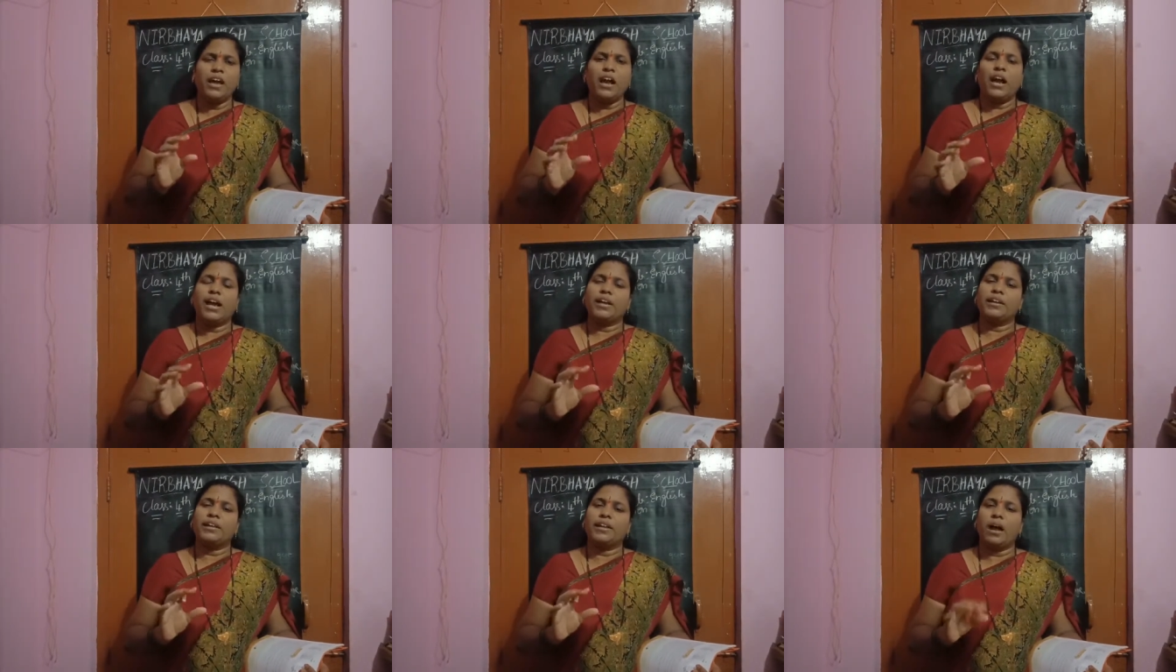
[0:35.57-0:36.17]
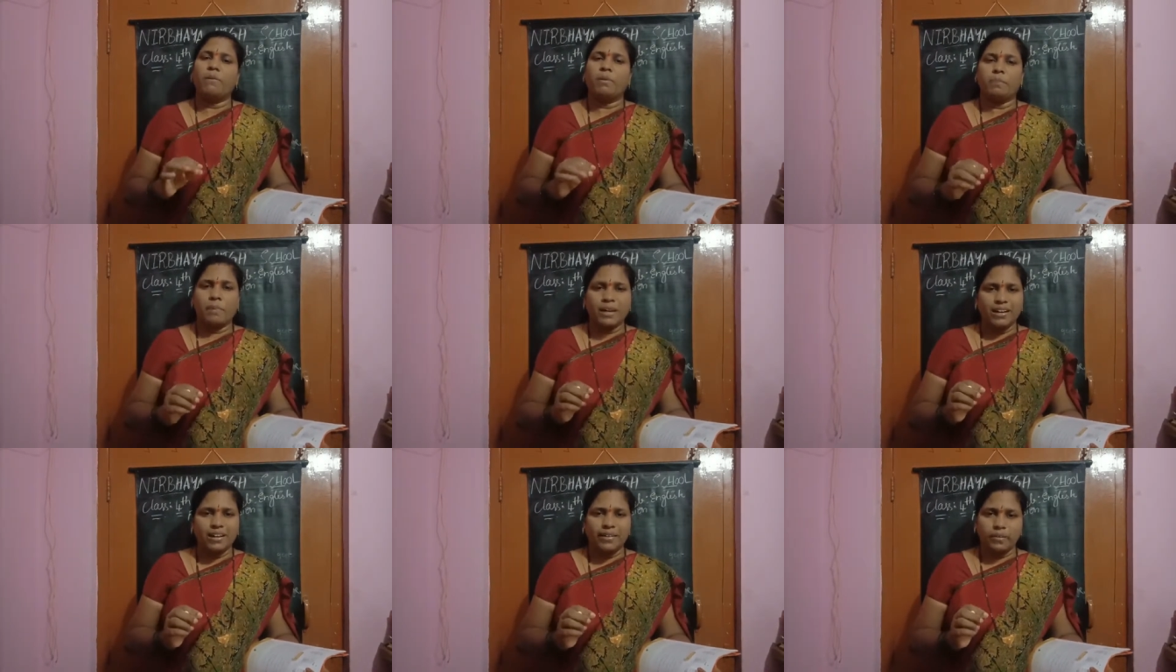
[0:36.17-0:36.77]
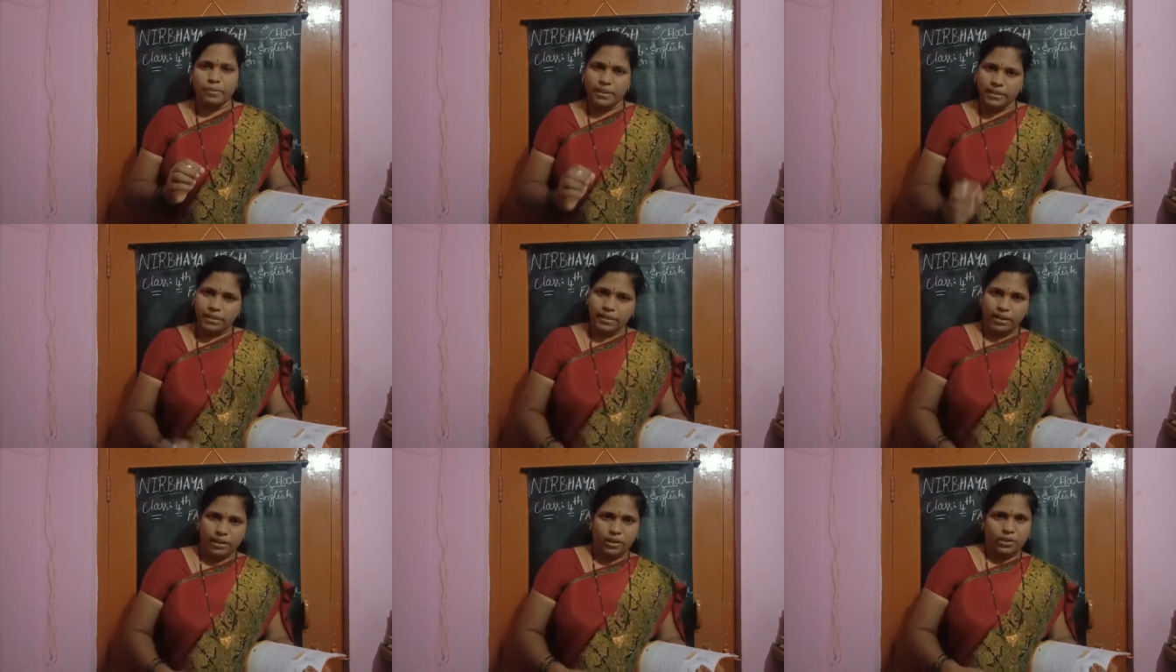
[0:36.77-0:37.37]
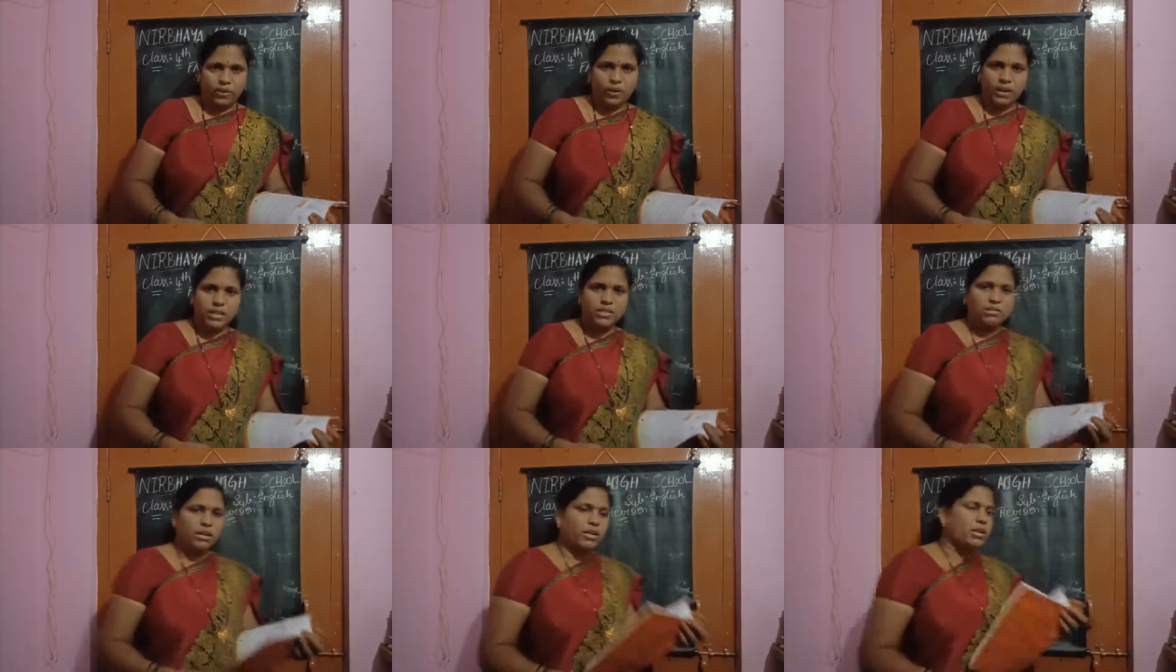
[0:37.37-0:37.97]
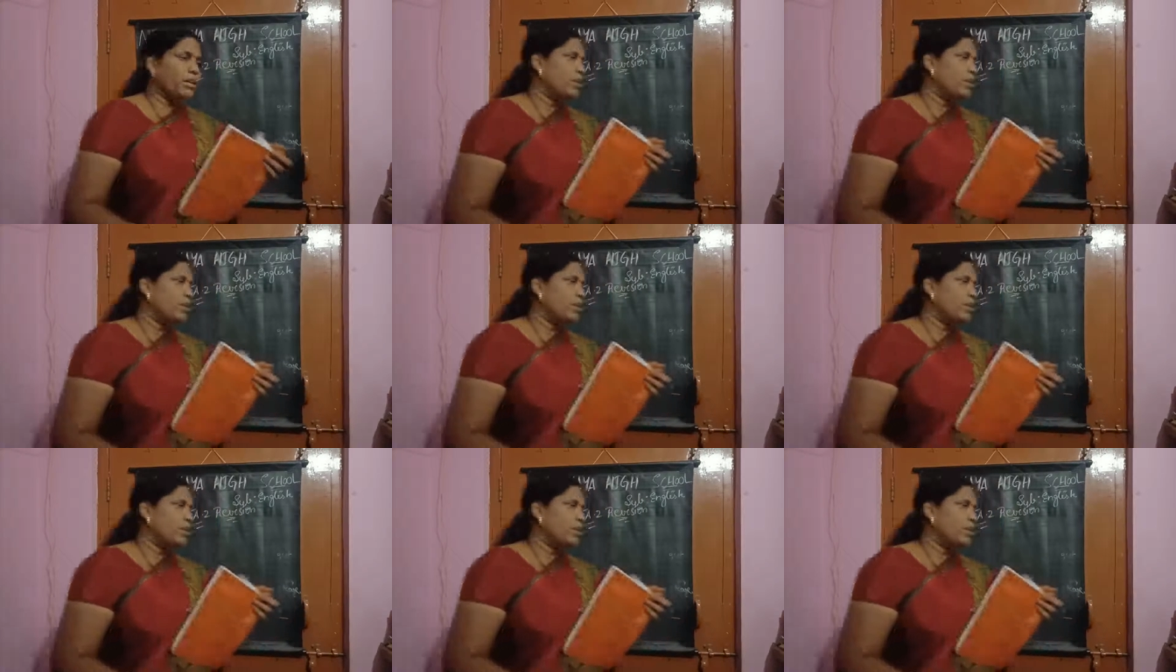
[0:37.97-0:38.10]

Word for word: and grammar part little bit detailed. Okay, children.